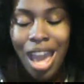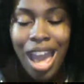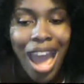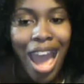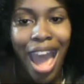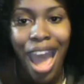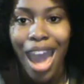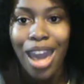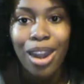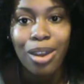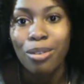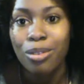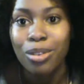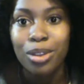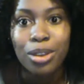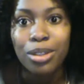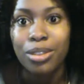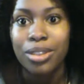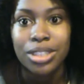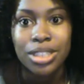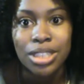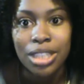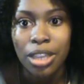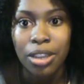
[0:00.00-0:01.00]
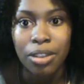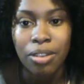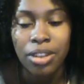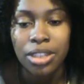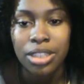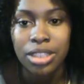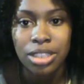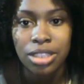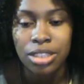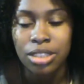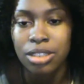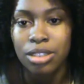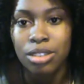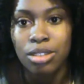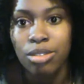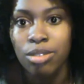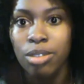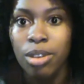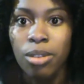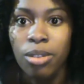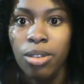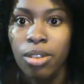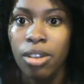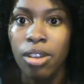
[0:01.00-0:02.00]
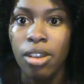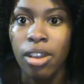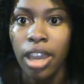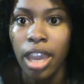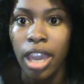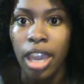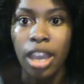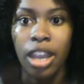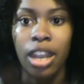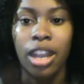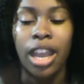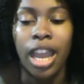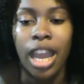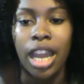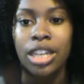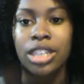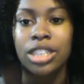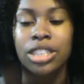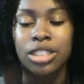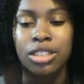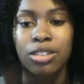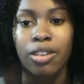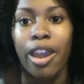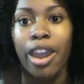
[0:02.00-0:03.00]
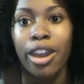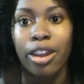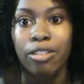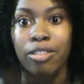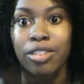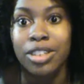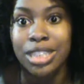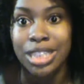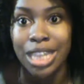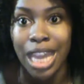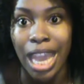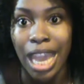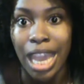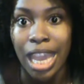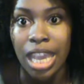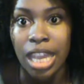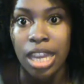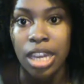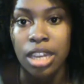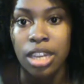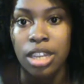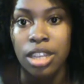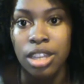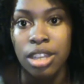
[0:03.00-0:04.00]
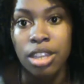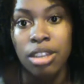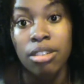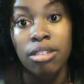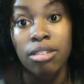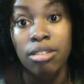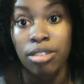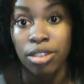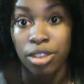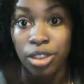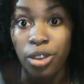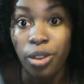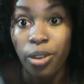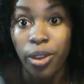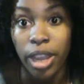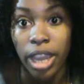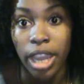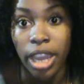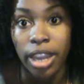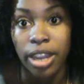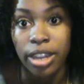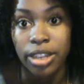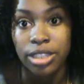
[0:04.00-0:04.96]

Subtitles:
I don't know the secret to grow long hair. I just know how to retain your hair.